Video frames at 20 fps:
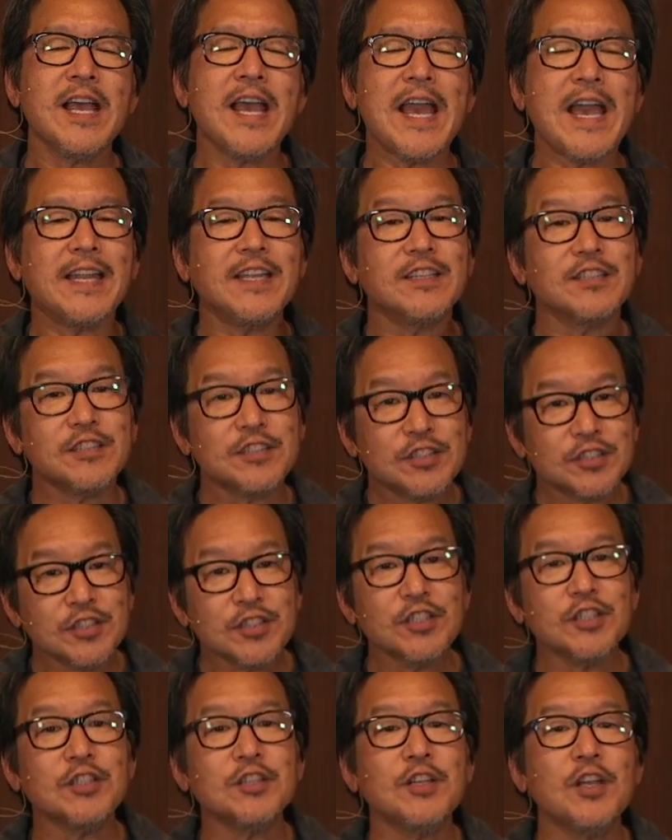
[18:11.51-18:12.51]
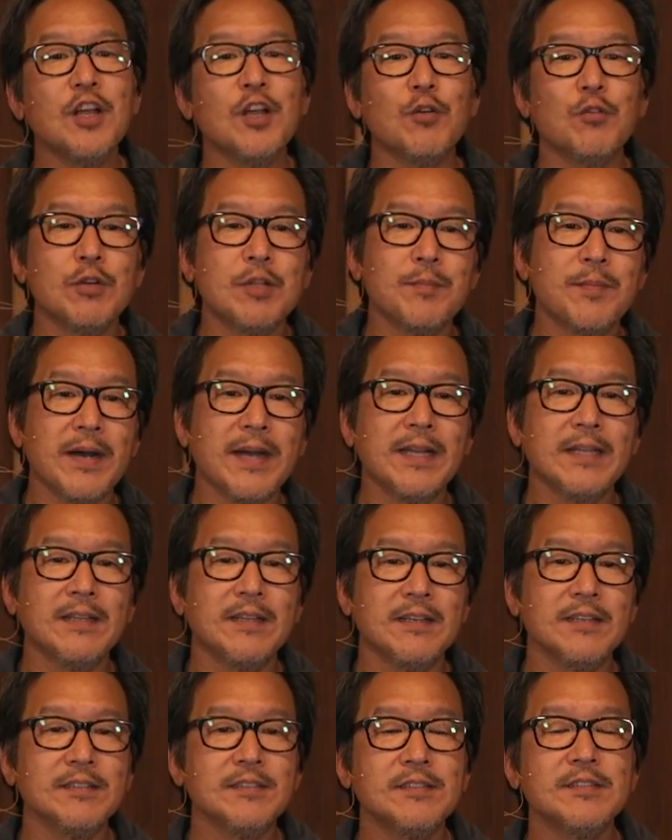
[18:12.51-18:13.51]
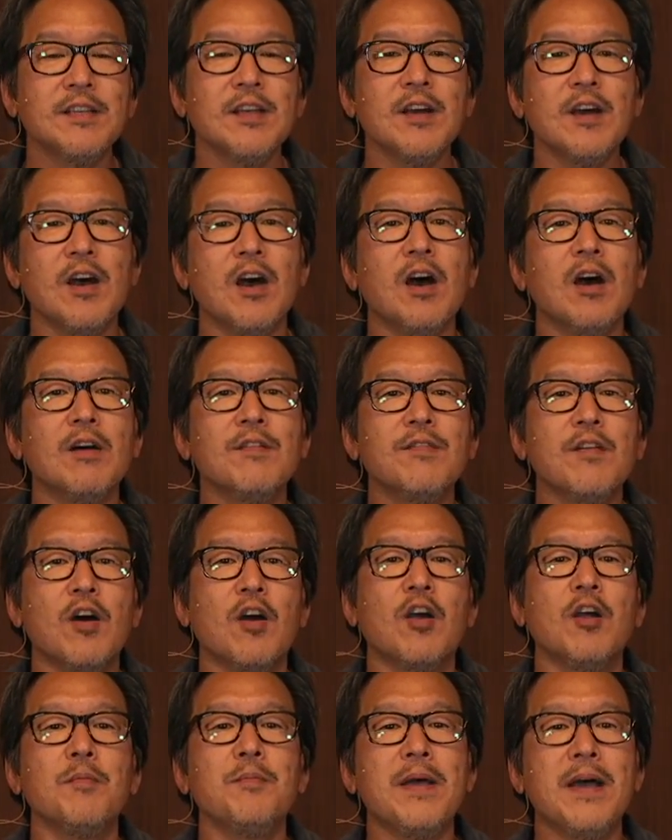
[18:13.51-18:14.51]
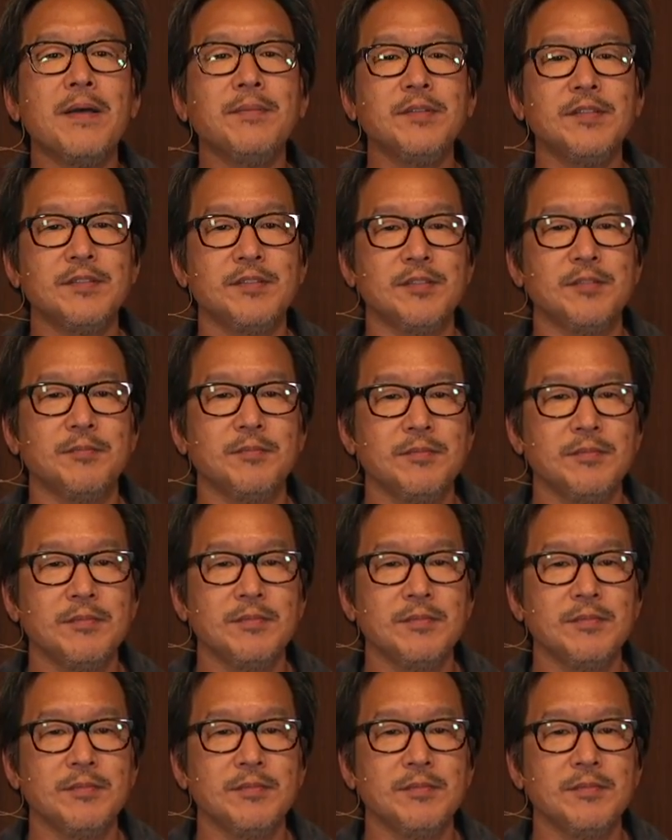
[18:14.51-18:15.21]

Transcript: and it should remind us, of our baptism.